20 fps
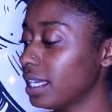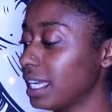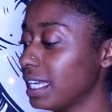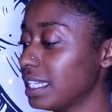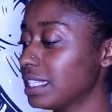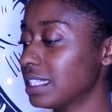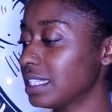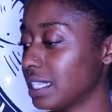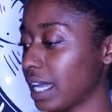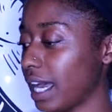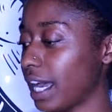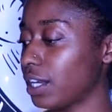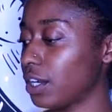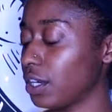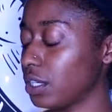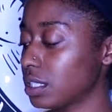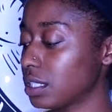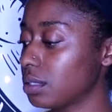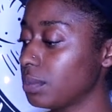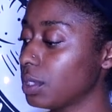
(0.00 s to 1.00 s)
inside
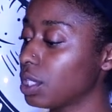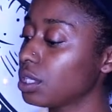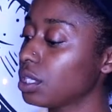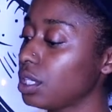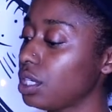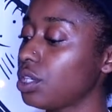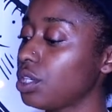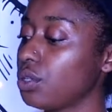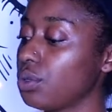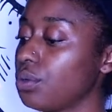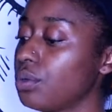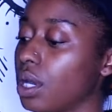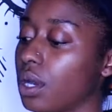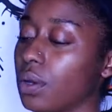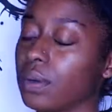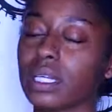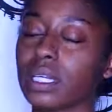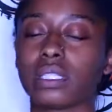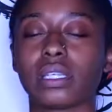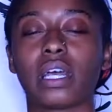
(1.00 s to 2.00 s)
ultimately you
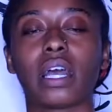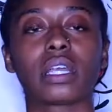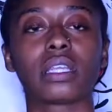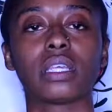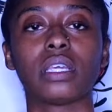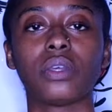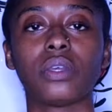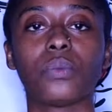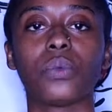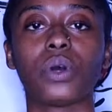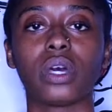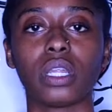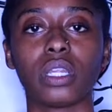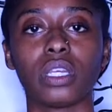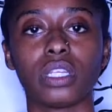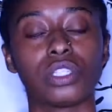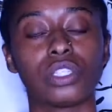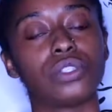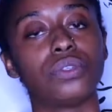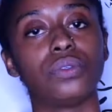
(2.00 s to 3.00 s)
know exactly what it
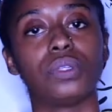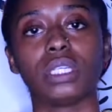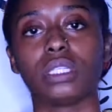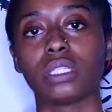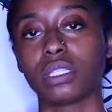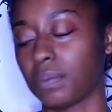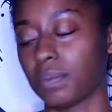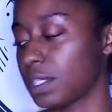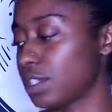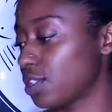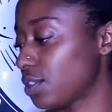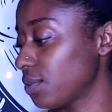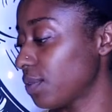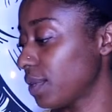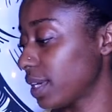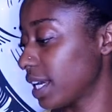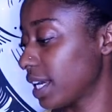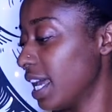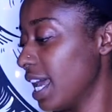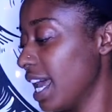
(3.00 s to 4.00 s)
is you need to be
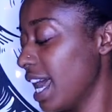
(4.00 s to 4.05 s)
doing